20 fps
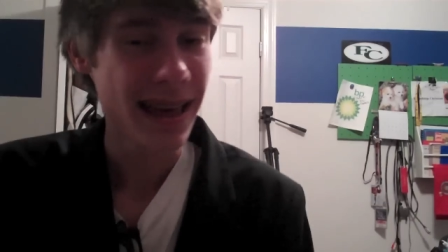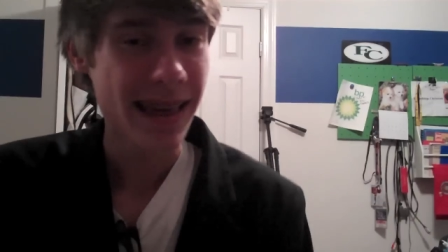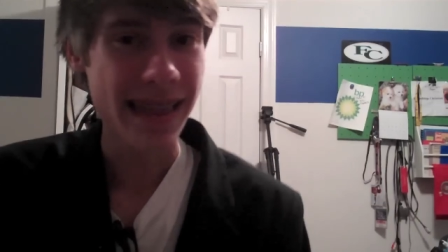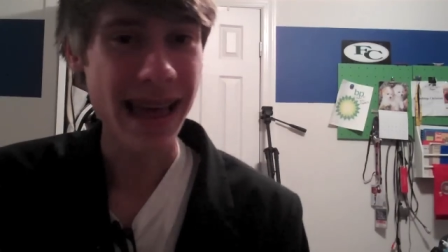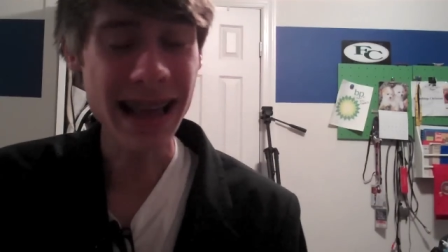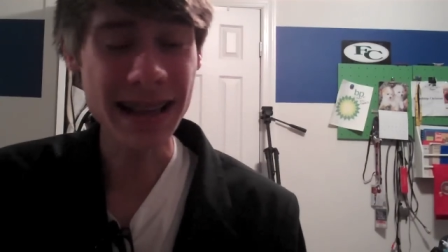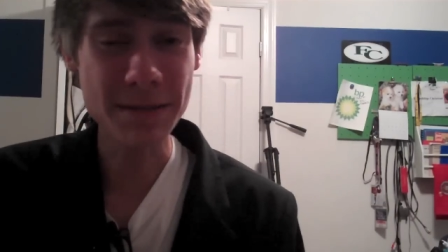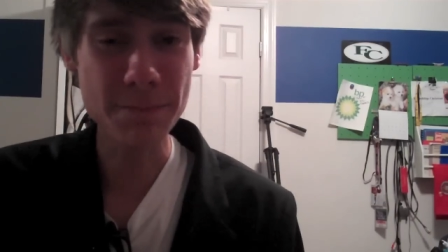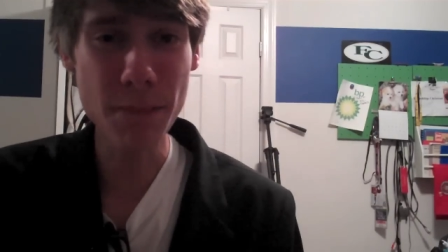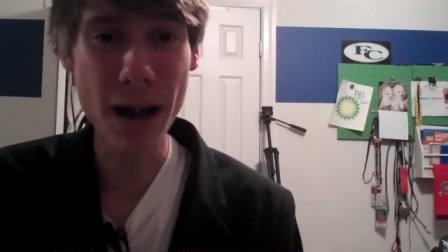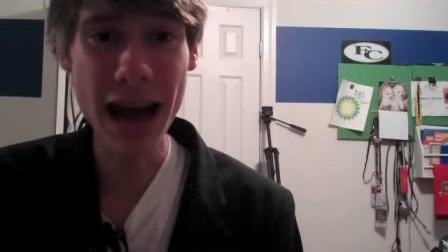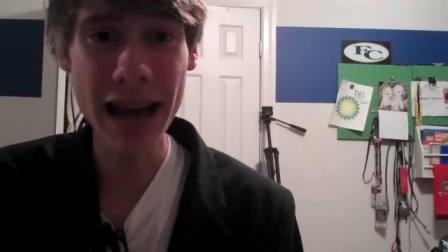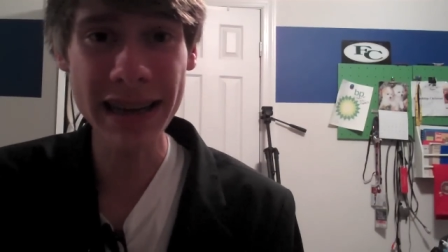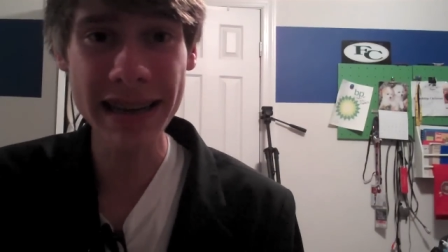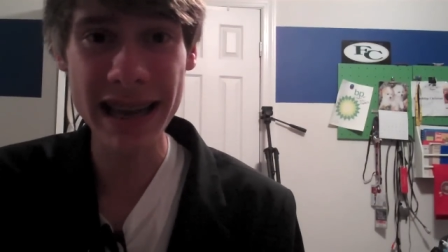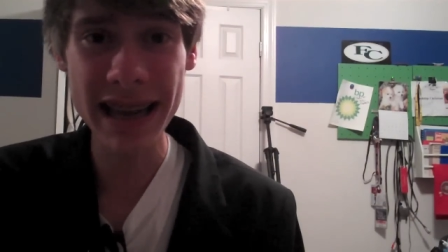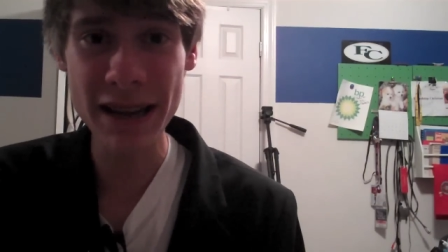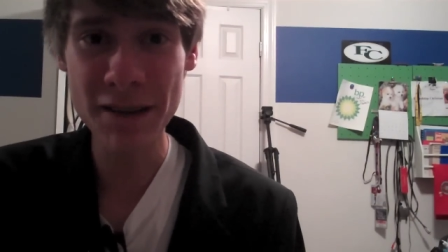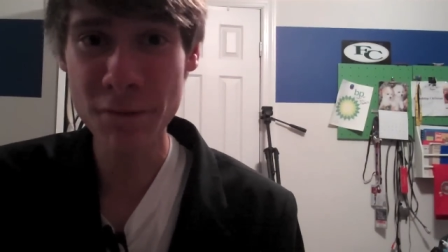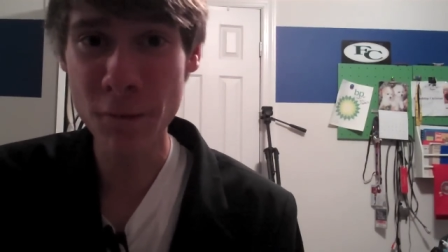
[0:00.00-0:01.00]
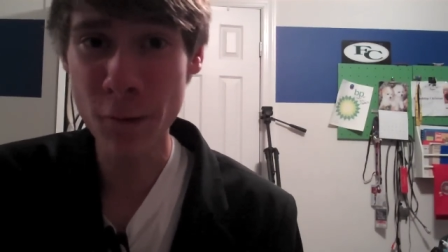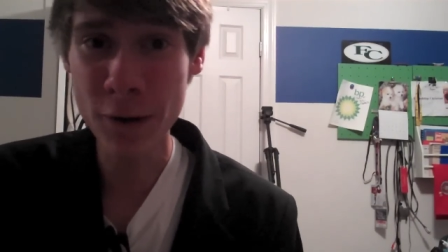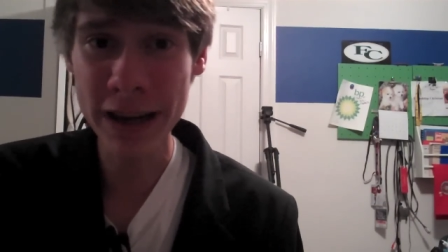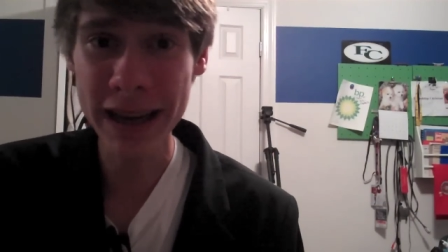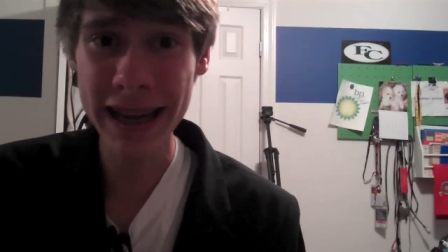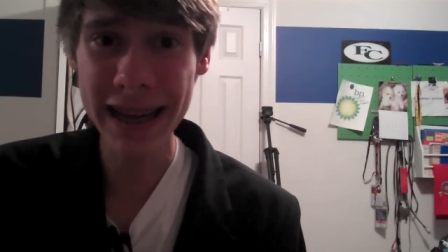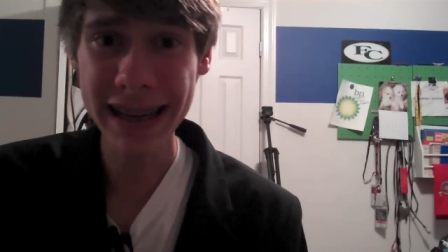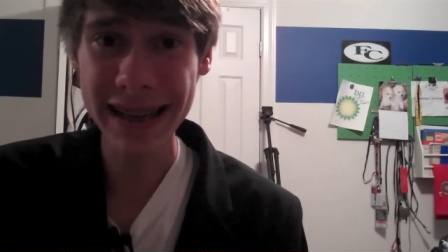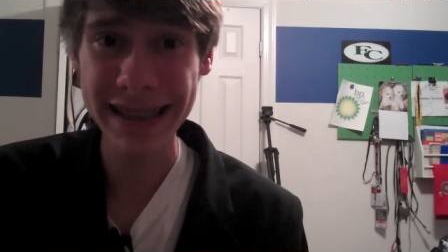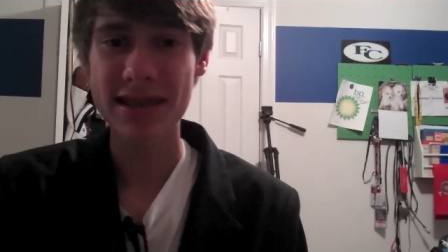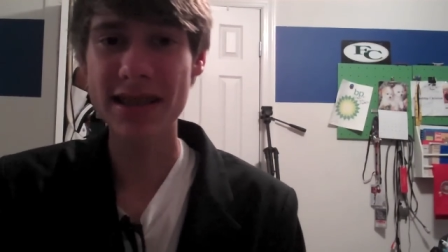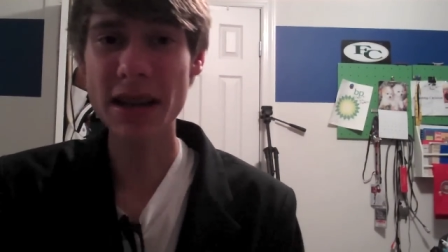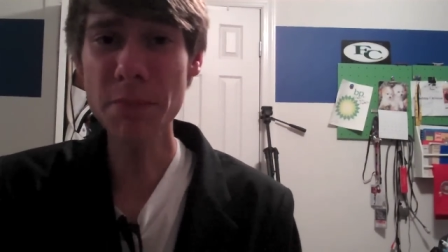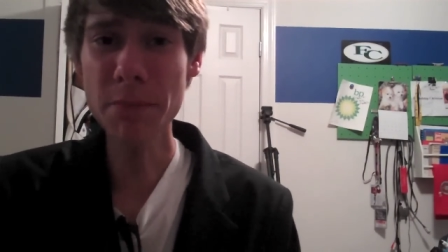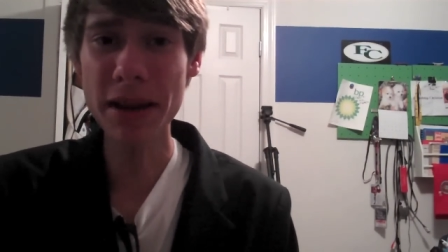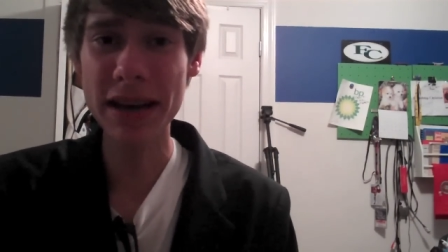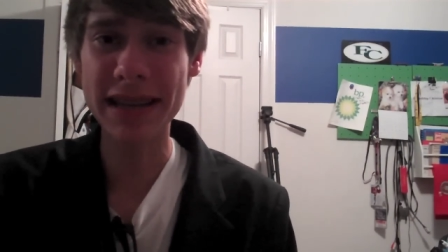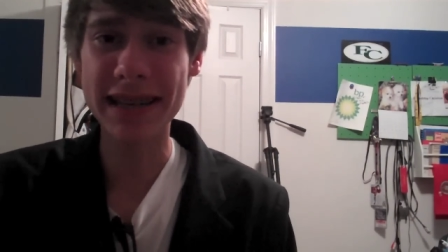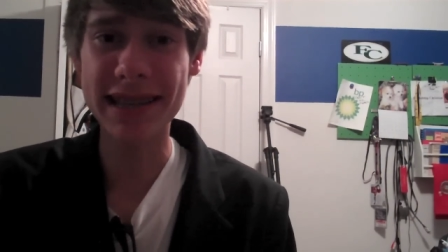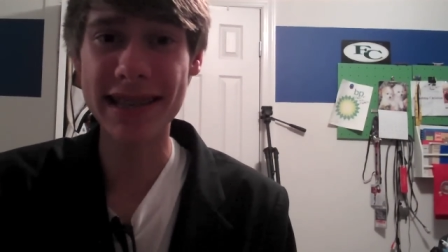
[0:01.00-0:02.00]
that's my day for ya.
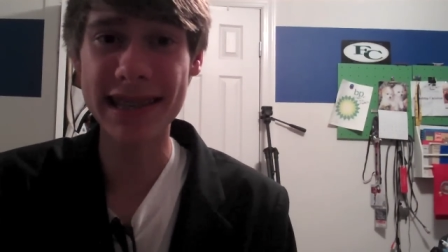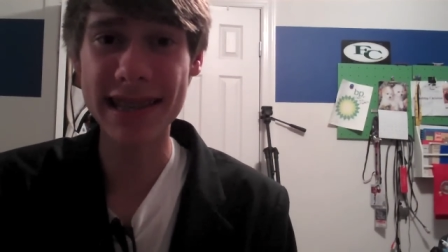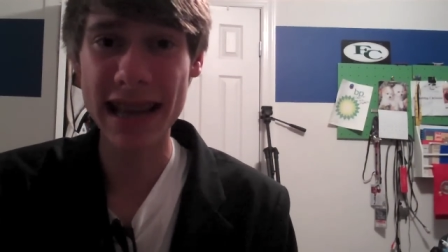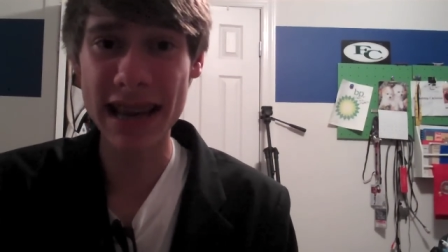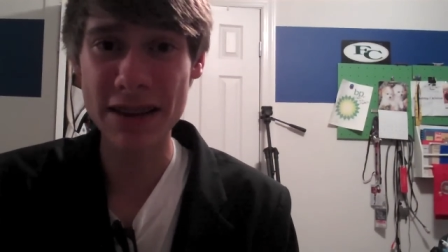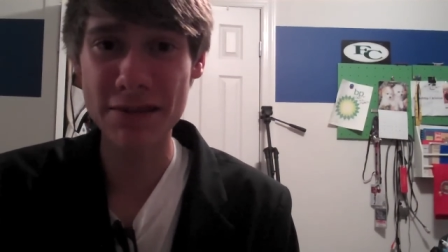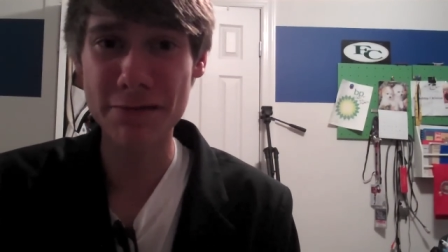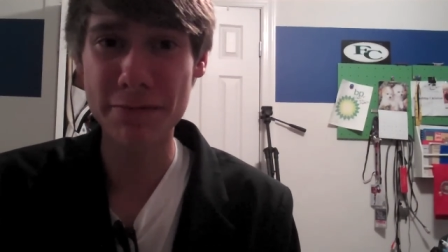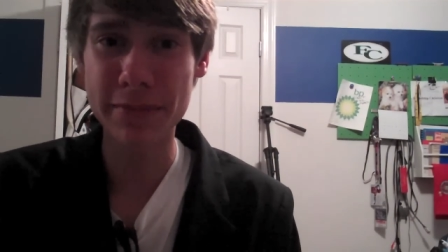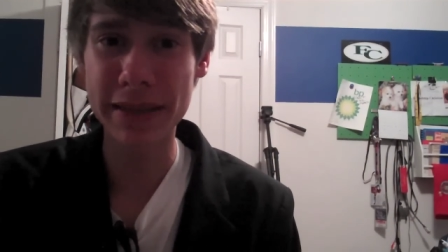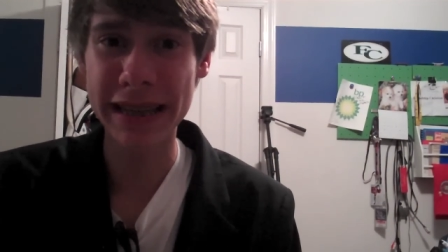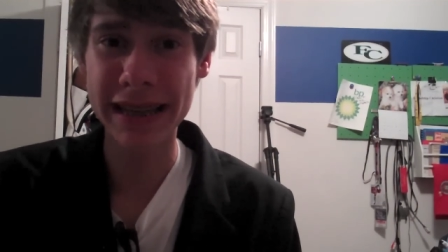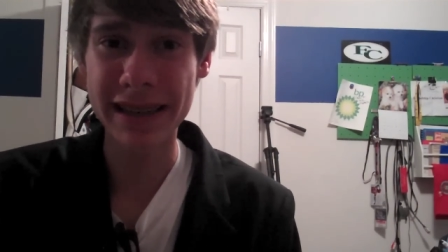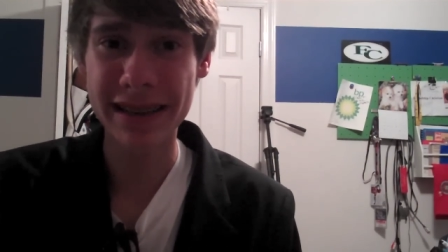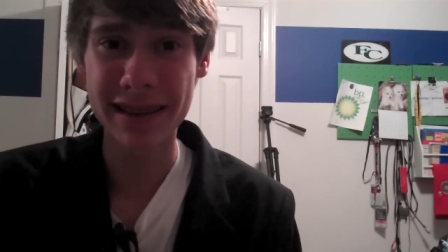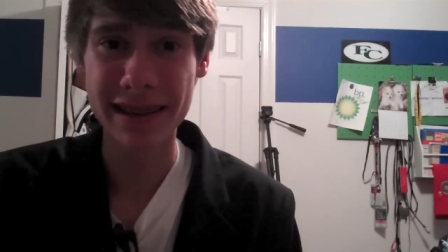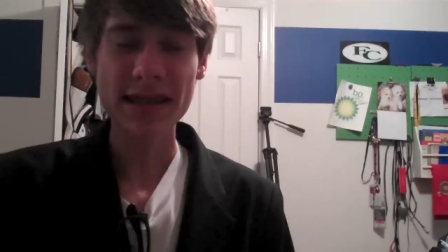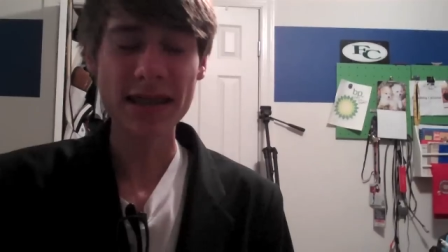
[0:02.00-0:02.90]
Somebody save me.